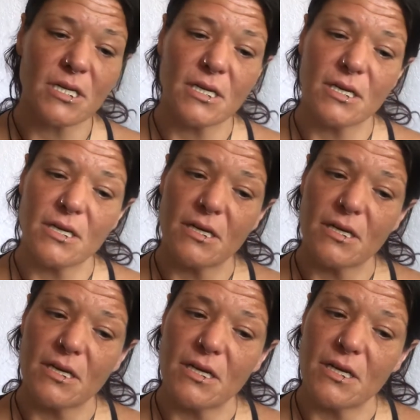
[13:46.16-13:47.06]

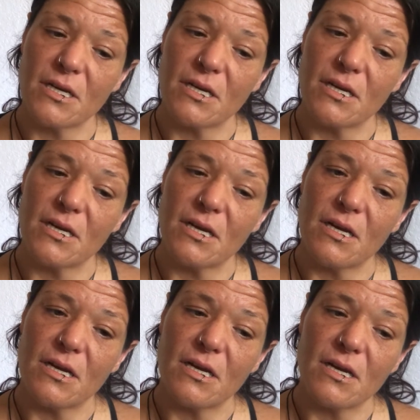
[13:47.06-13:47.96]

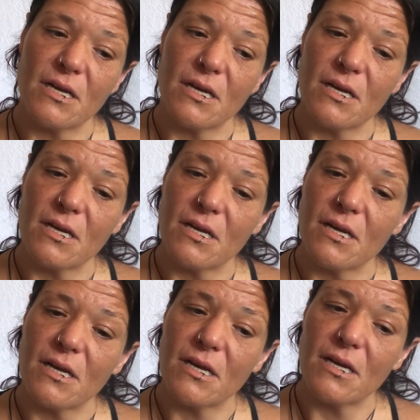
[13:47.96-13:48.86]

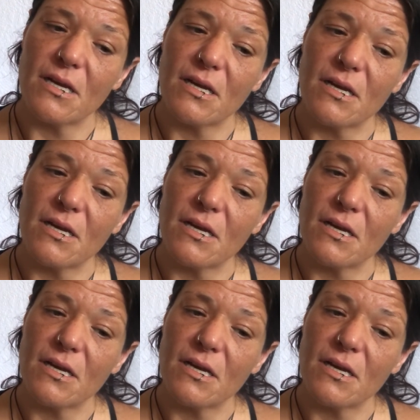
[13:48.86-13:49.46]
(no one is talking)